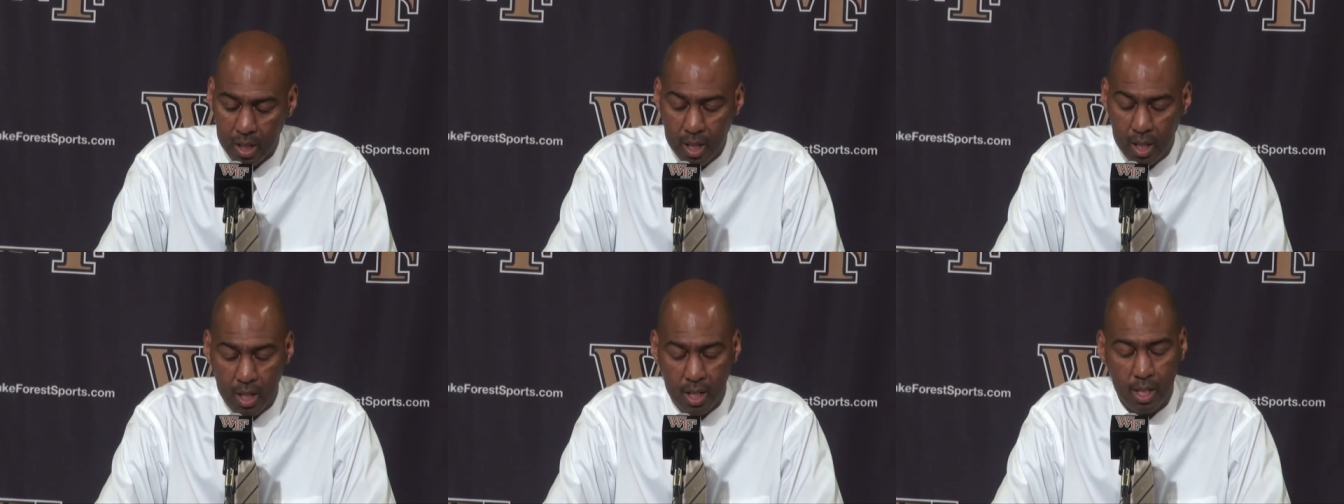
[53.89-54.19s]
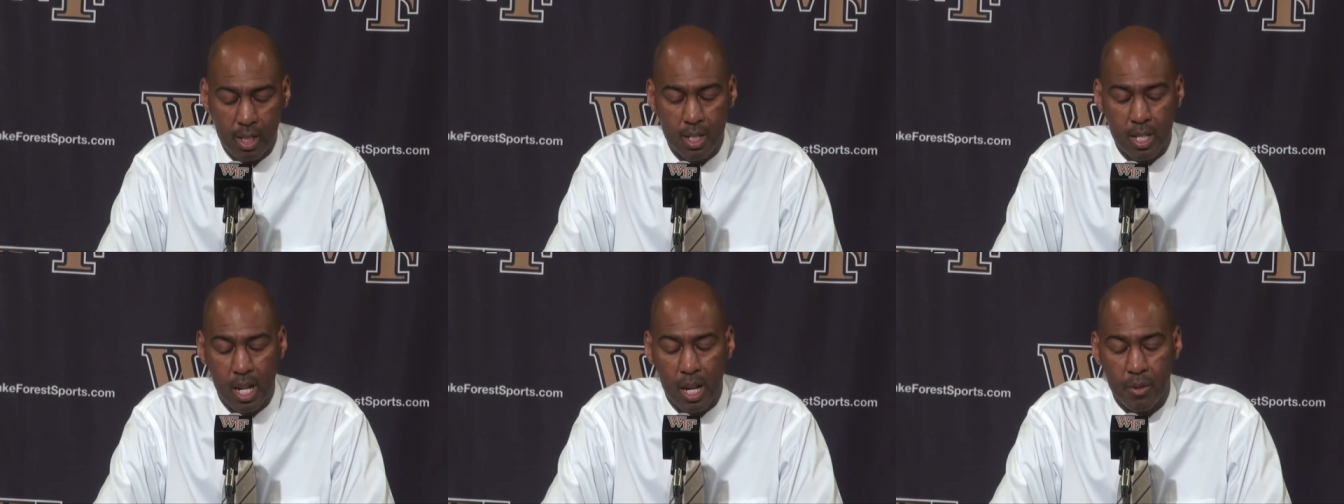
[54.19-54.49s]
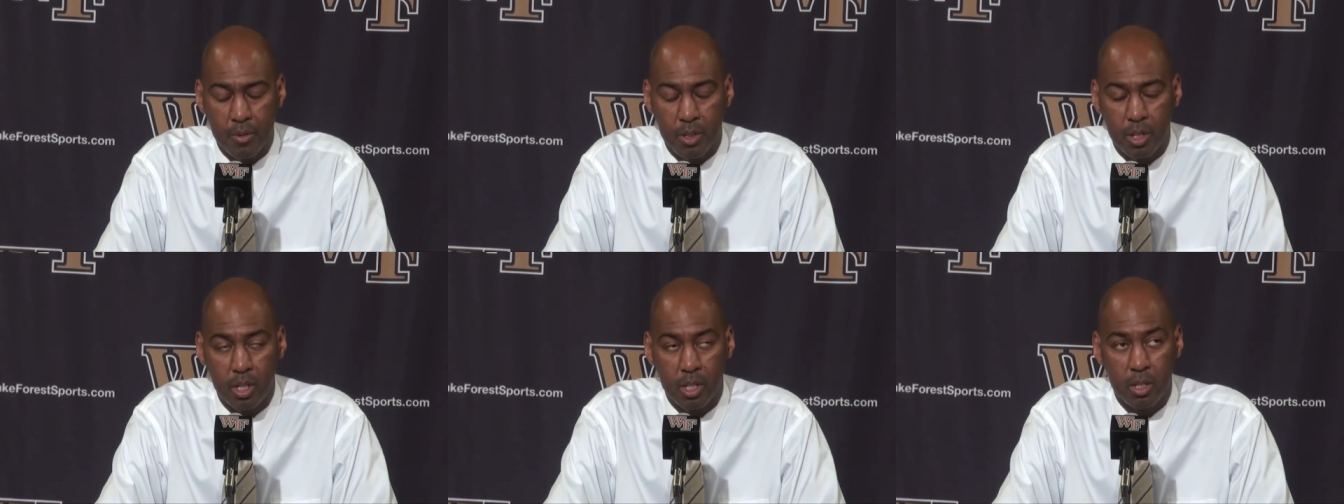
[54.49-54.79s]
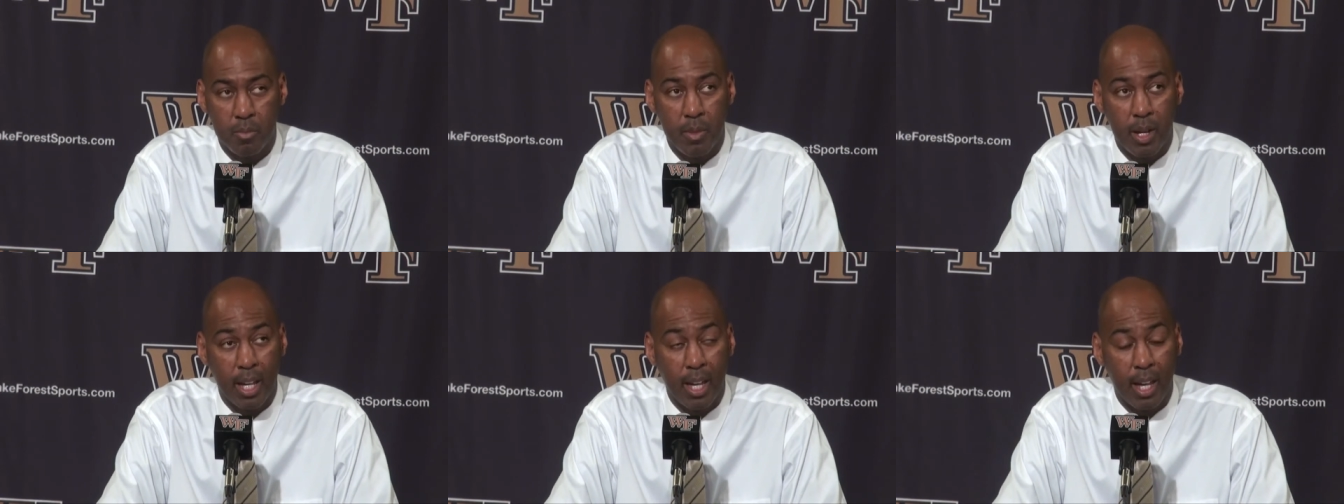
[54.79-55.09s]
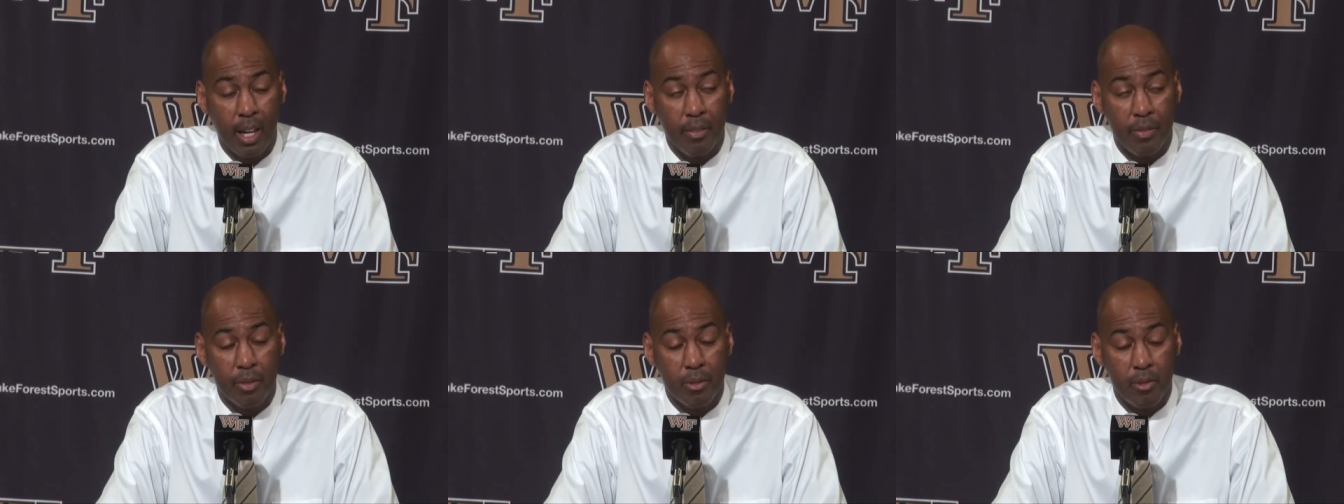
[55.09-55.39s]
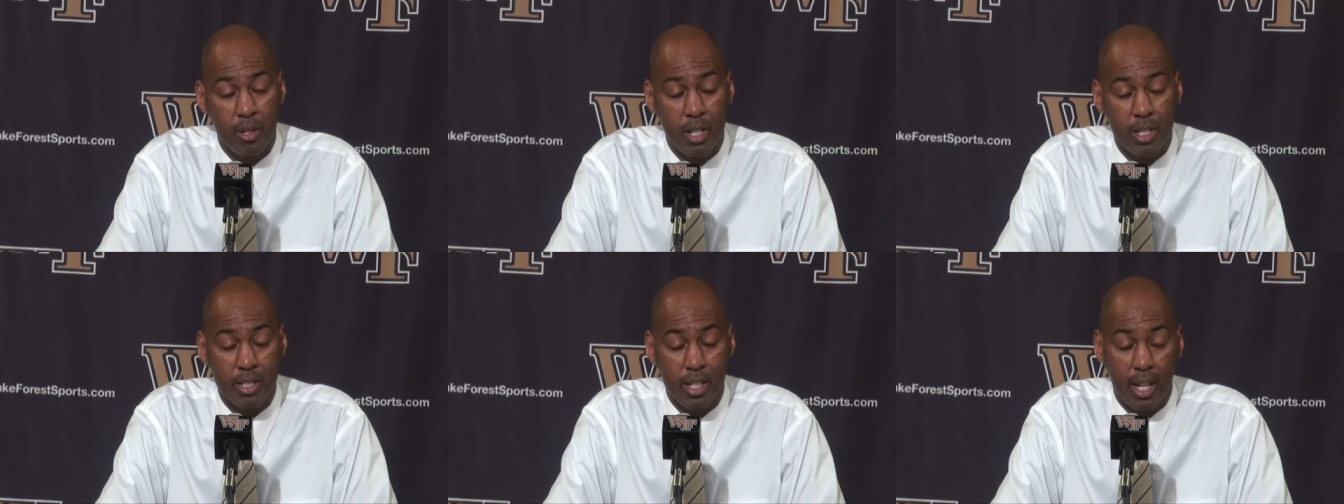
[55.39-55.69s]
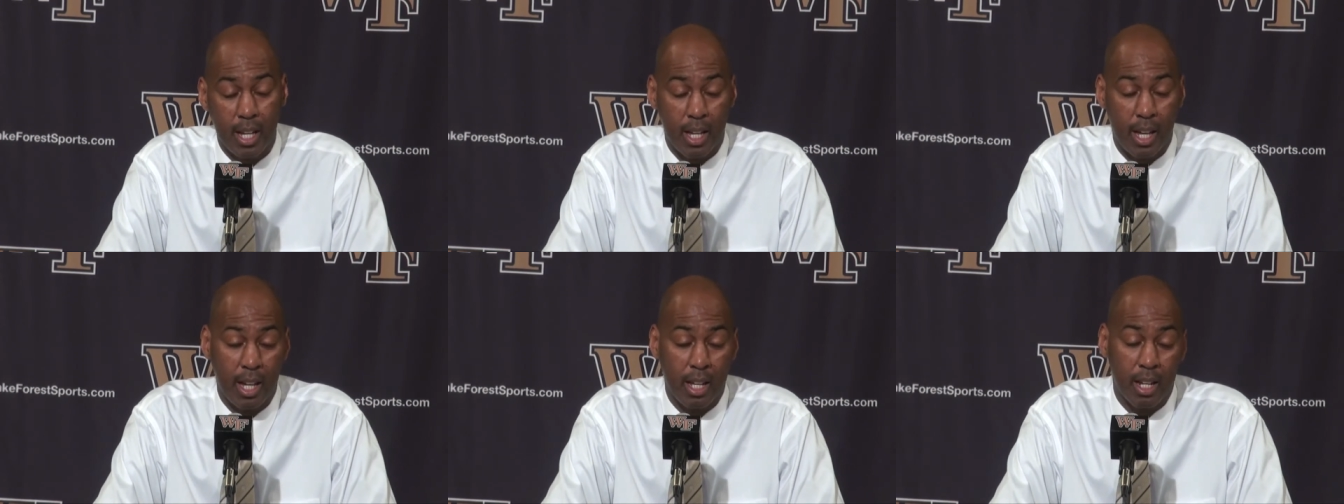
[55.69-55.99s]
Yeah, anytime you know you make eight threes,
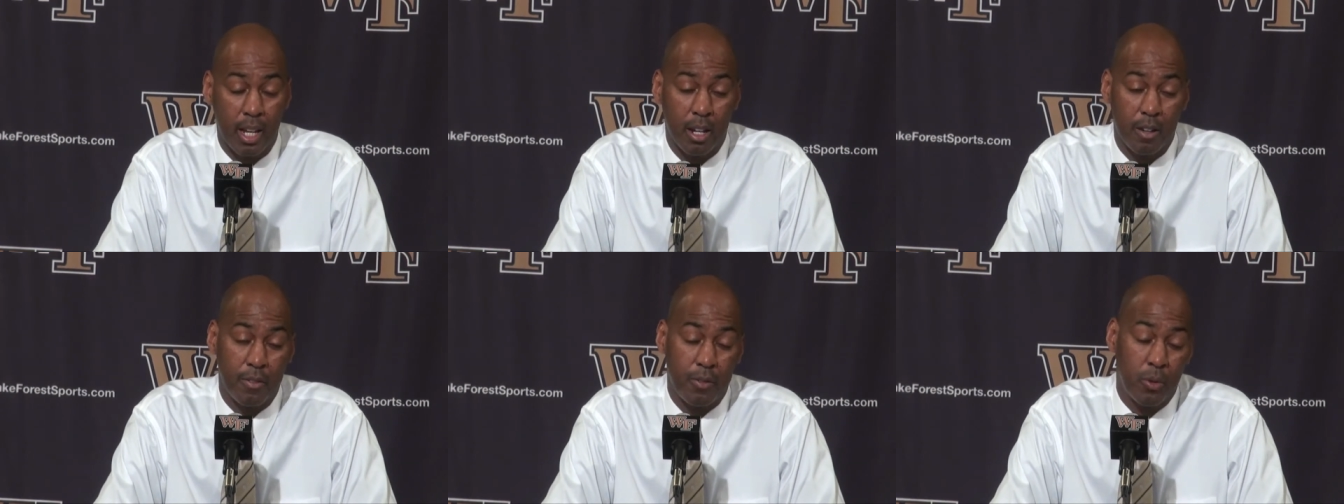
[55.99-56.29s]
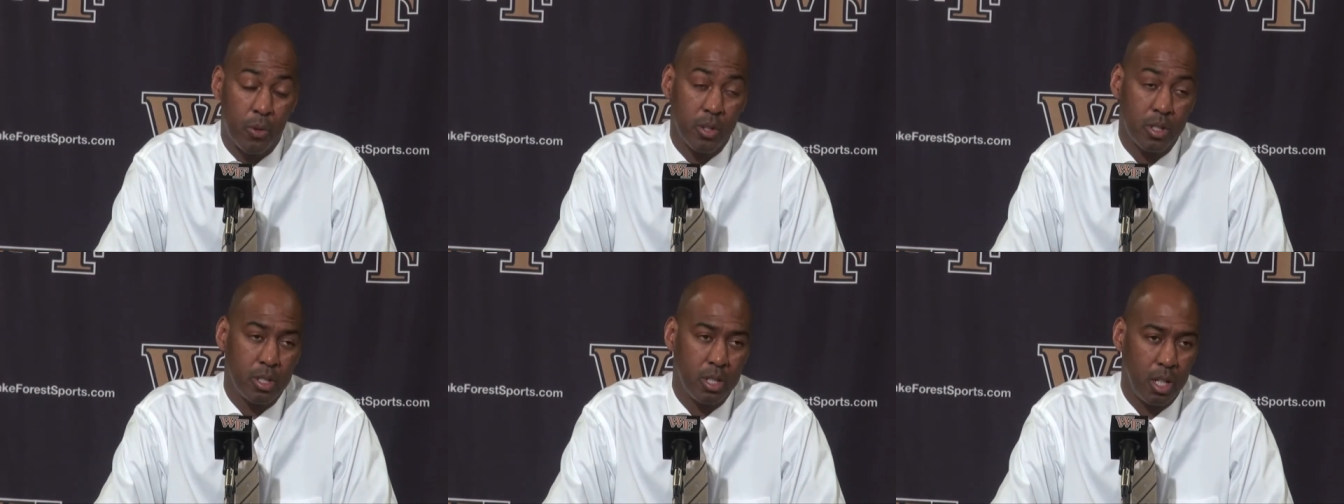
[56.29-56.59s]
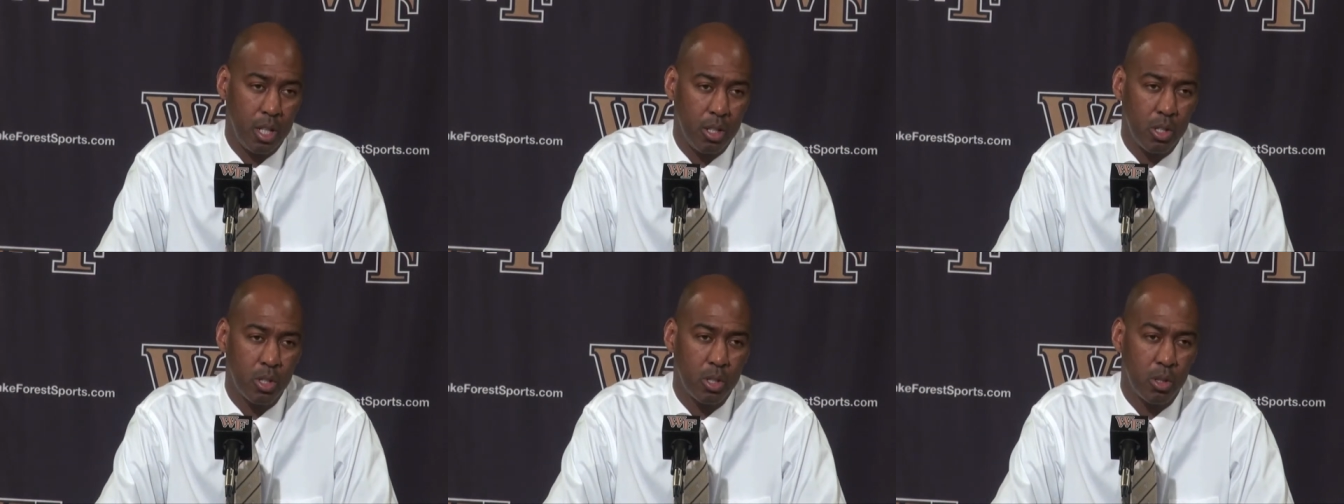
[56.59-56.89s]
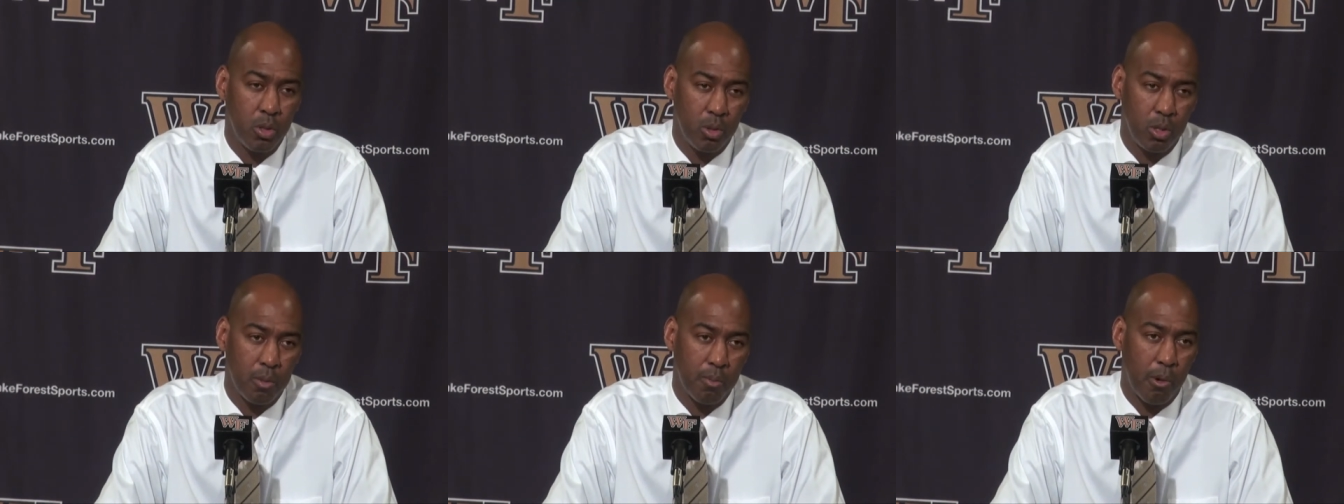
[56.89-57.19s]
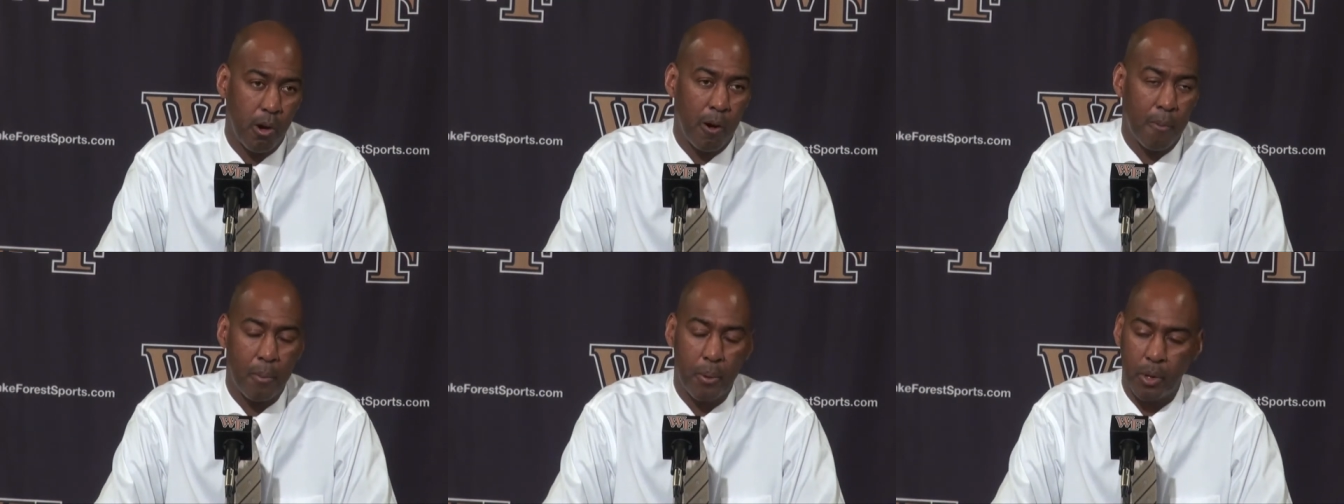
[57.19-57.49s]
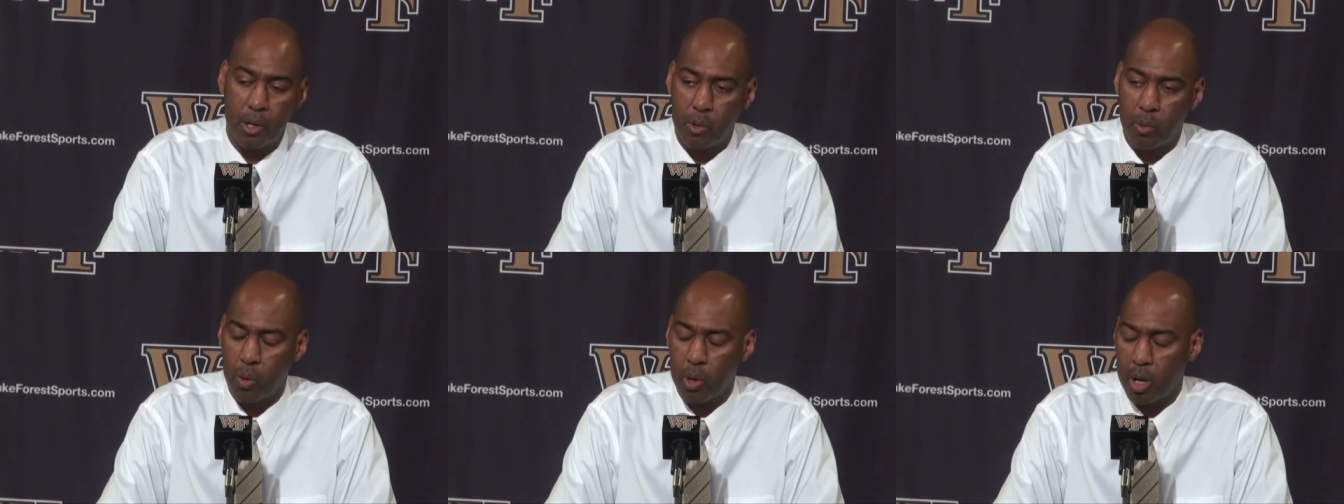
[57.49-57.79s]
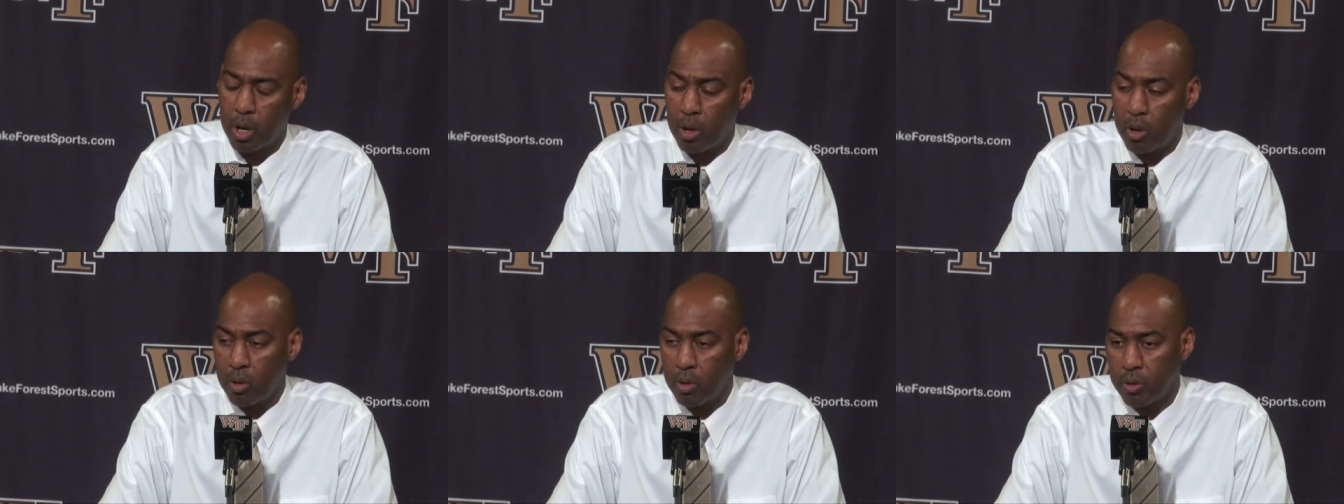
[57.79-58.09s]
eight, eight out of fourteen, you're shooting the ball pretty
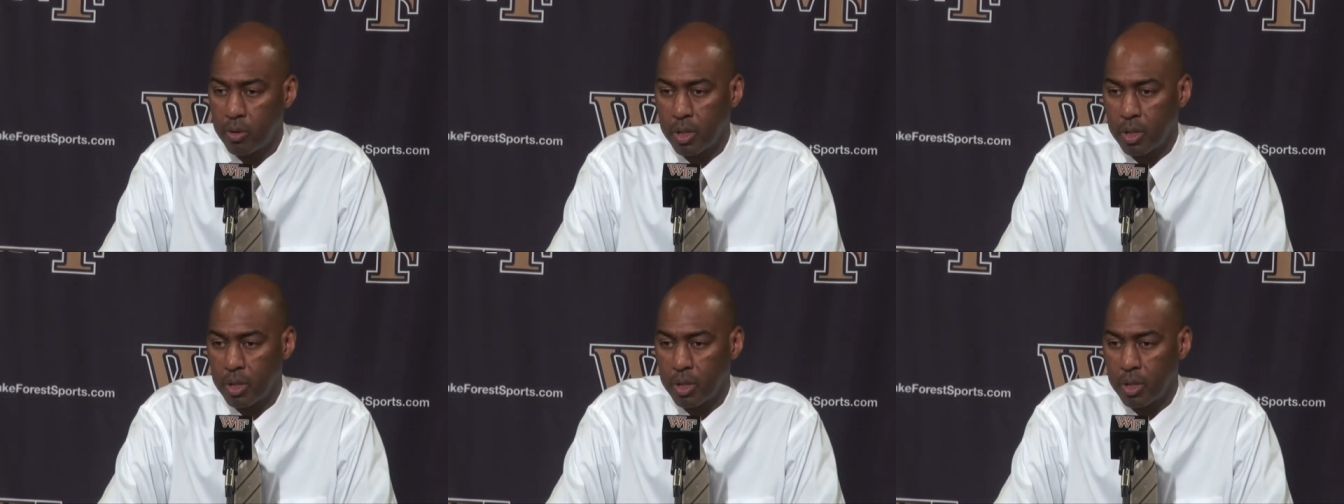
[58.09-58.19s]
well.